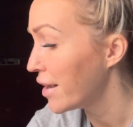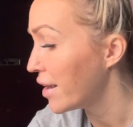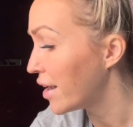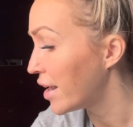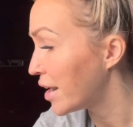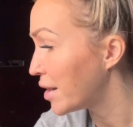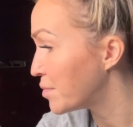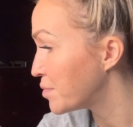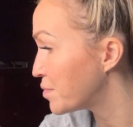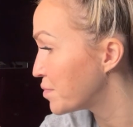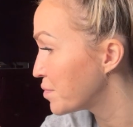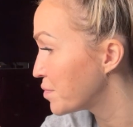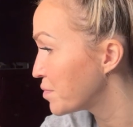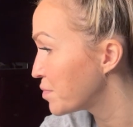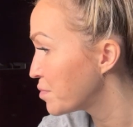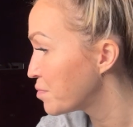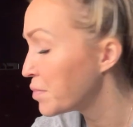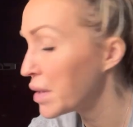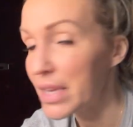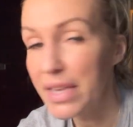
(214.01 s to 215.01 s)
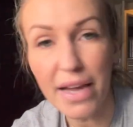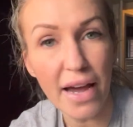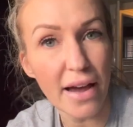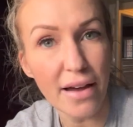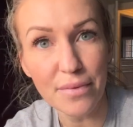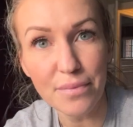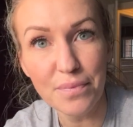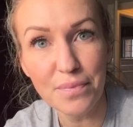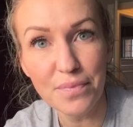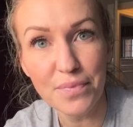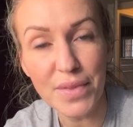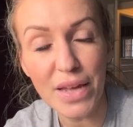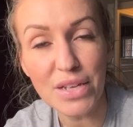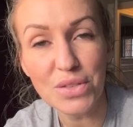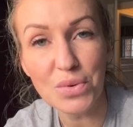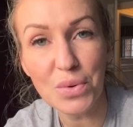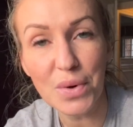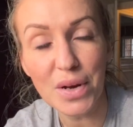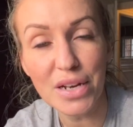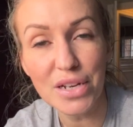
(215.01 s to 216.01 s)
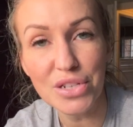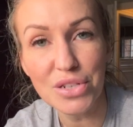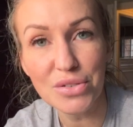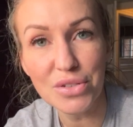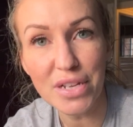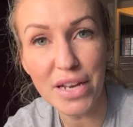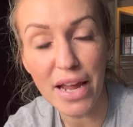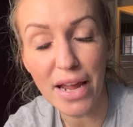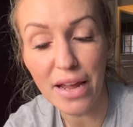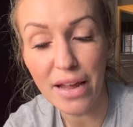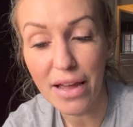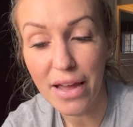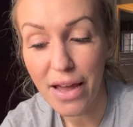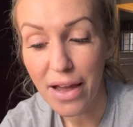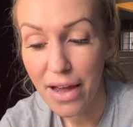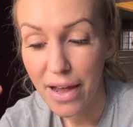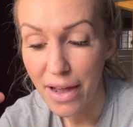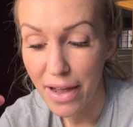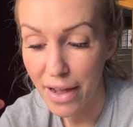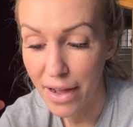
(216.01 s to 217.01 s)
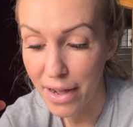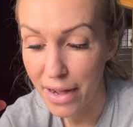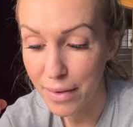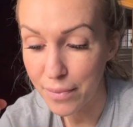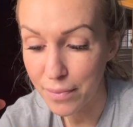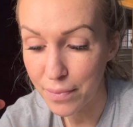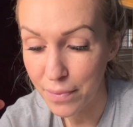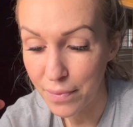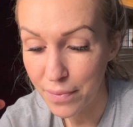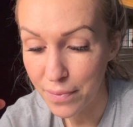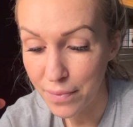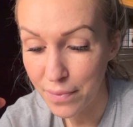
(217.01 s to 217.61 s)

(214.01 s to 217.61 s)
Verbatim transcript: Um, but yeah, that's what we're going to do today. Um,